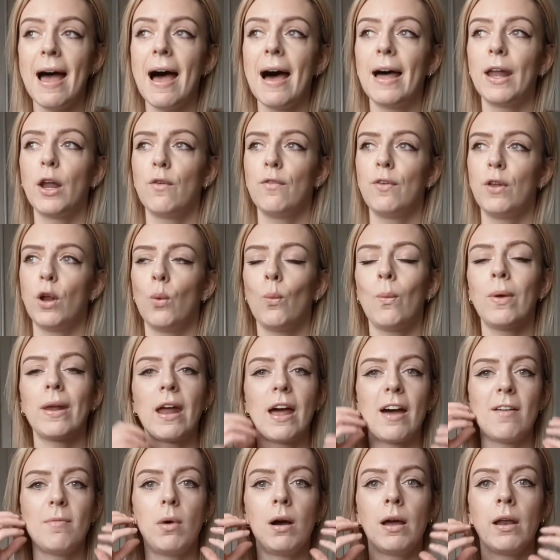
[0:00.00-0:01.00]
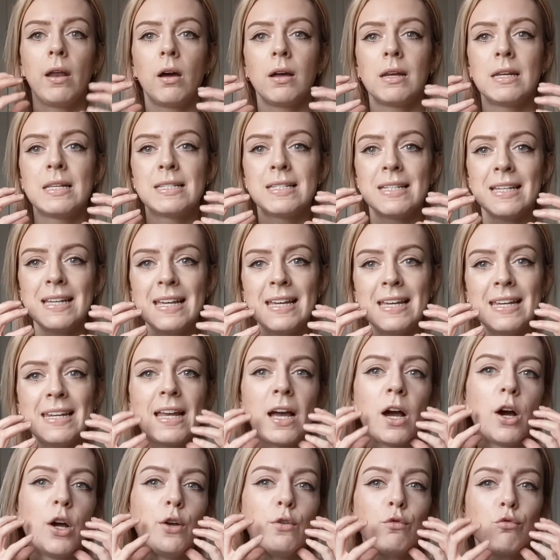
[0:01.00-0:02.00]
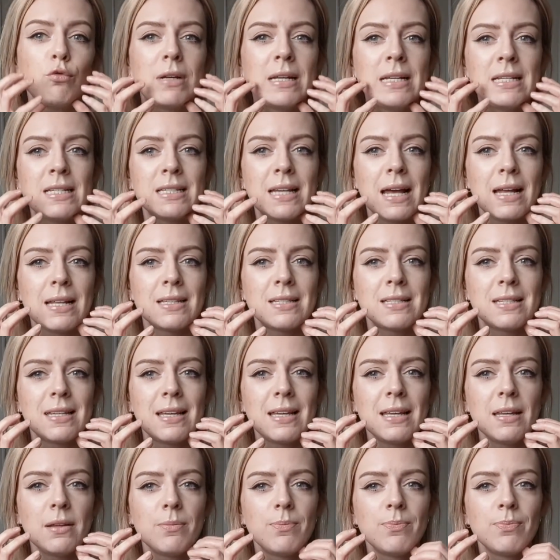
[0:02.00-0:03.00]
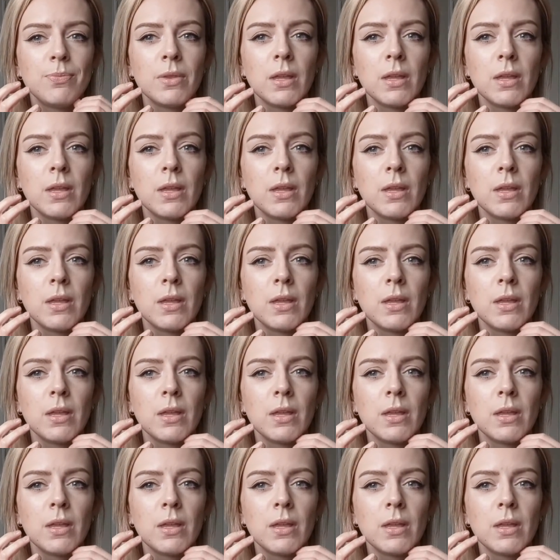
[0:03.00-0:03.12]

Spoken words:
and I feel like when I have my aligners in it kind of resets it